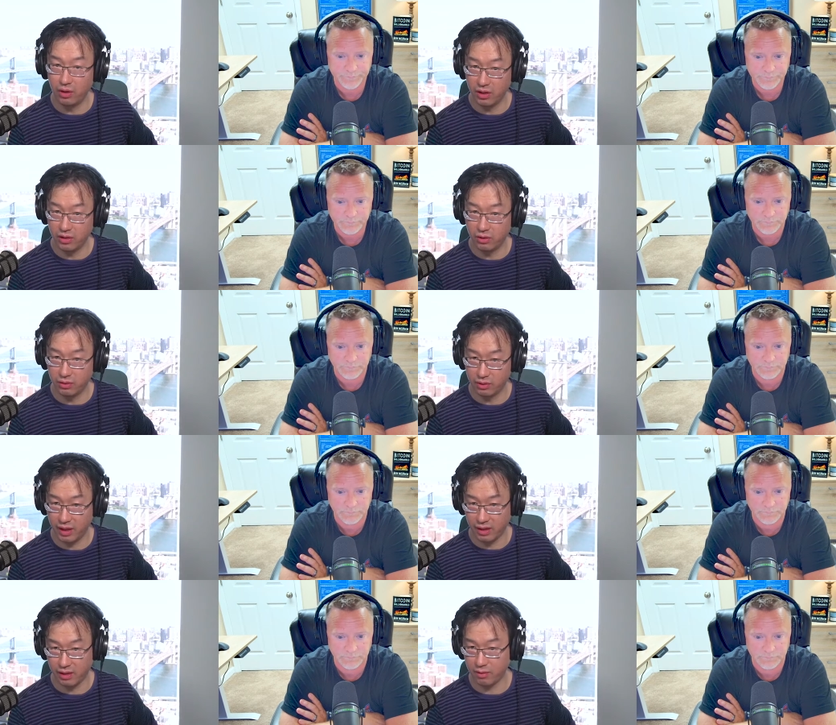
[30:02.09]
Speaker 1: little
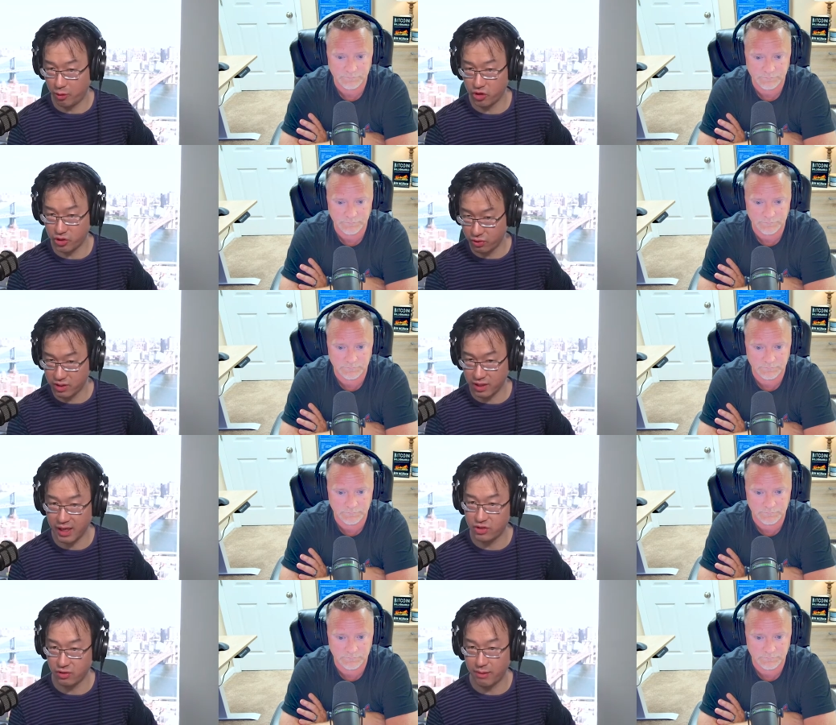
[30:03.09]
like personal
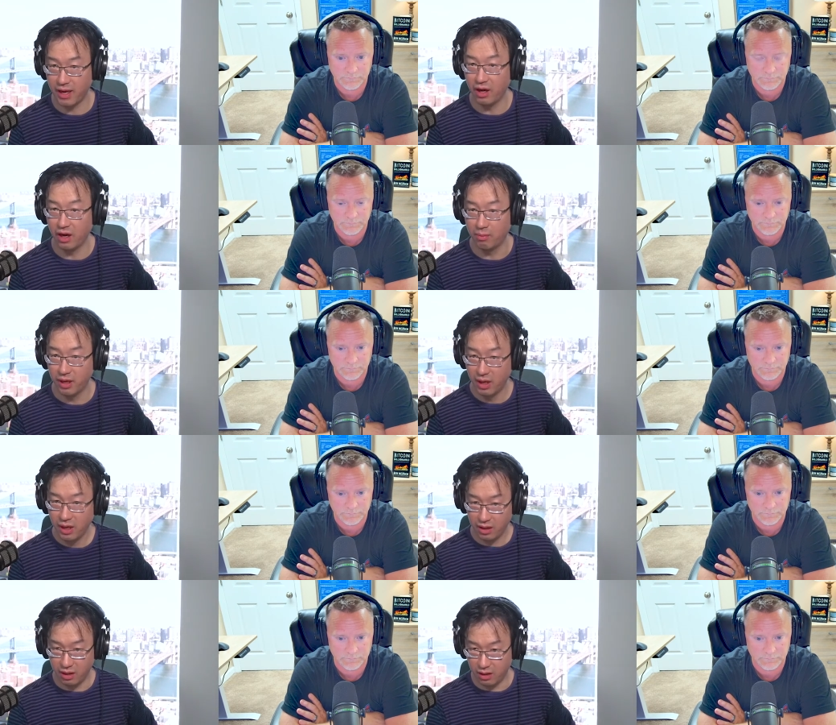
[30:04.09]
slice of my hub,
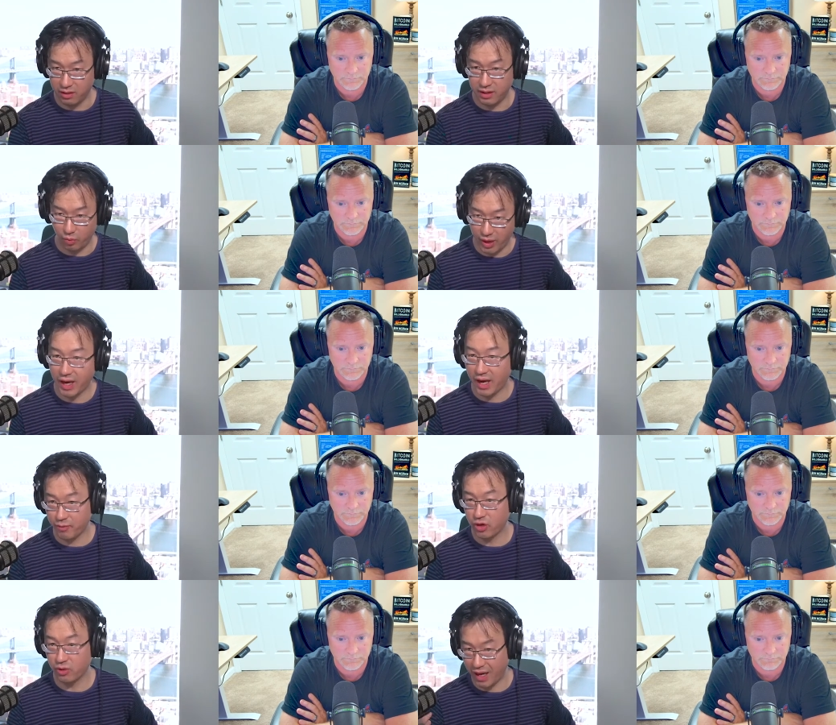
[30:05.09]
uh, that where I'm going
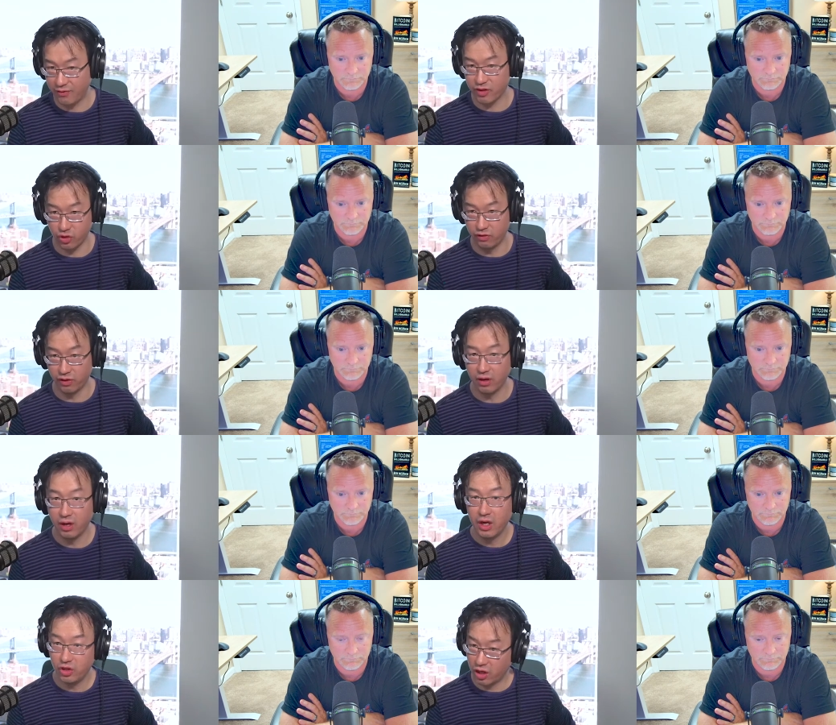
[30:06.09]
to have a server,
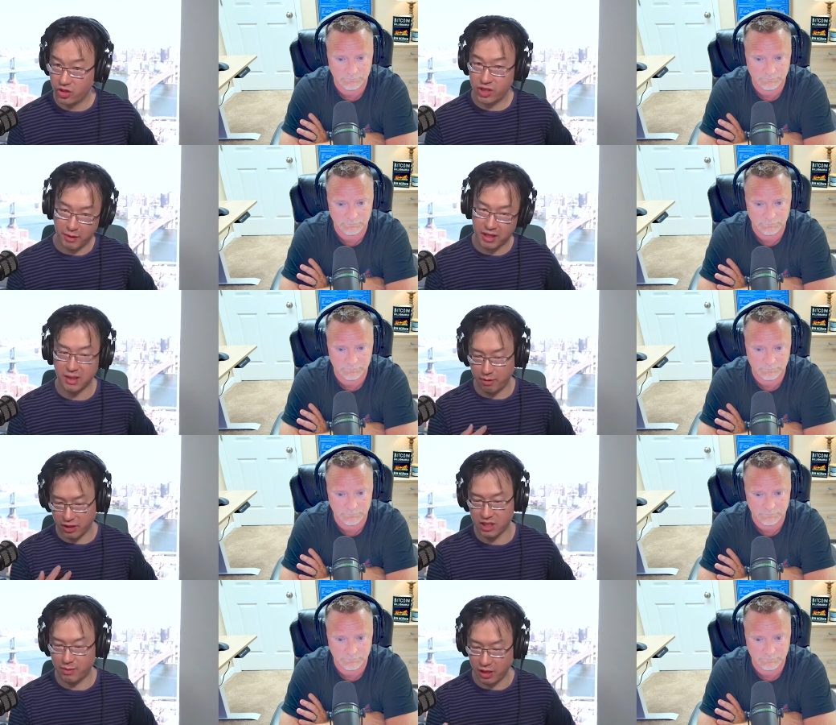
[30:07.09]
not just because I'm
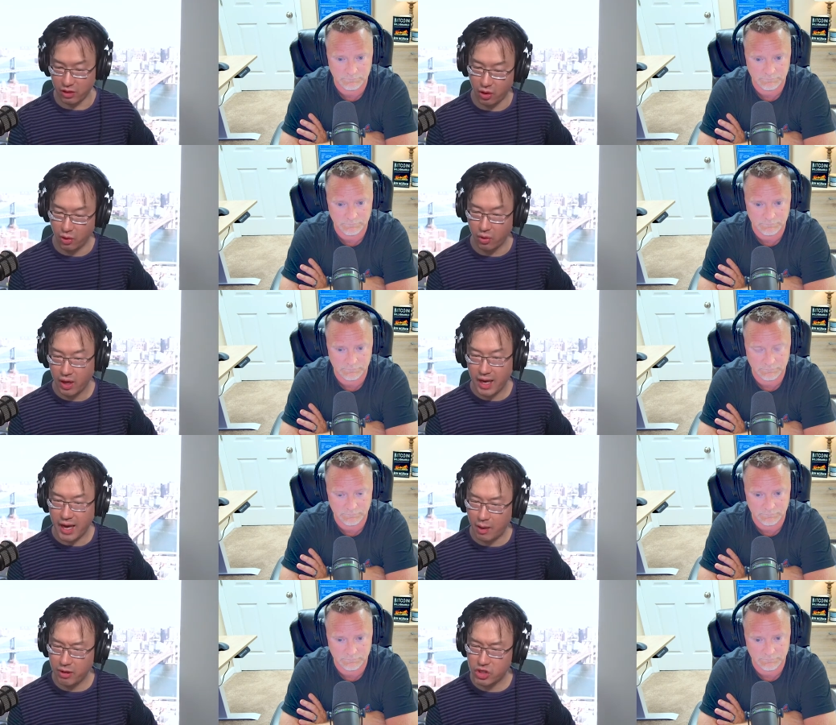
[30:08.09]
participating in Node, how
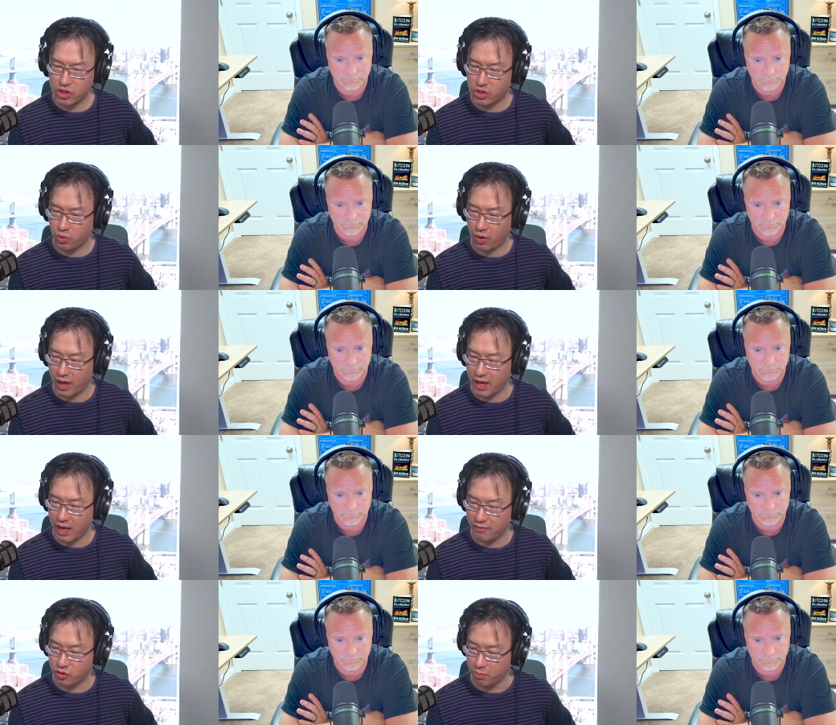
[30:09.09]
much do I
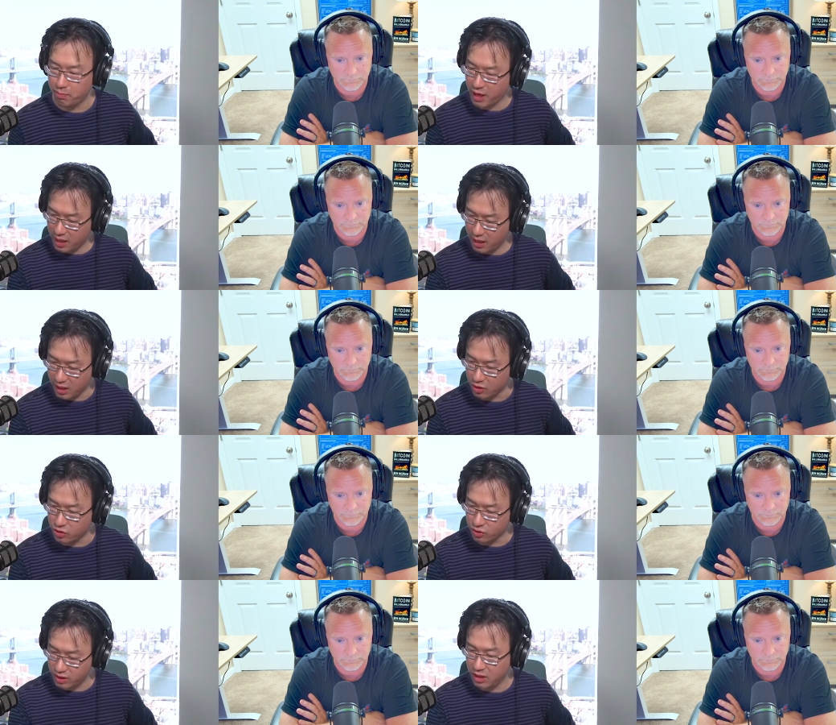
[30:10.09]
have to pay to
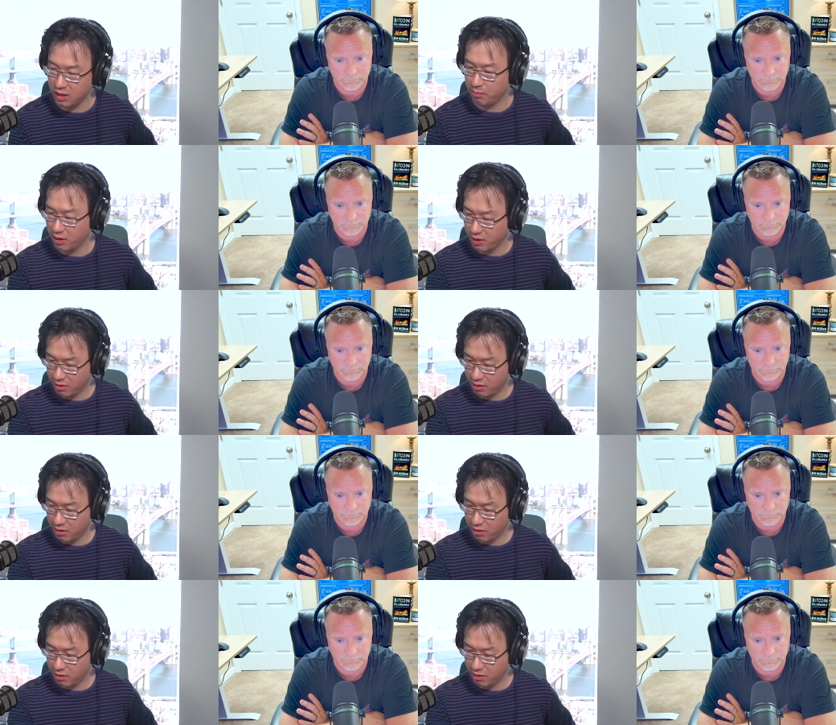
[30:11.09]
keep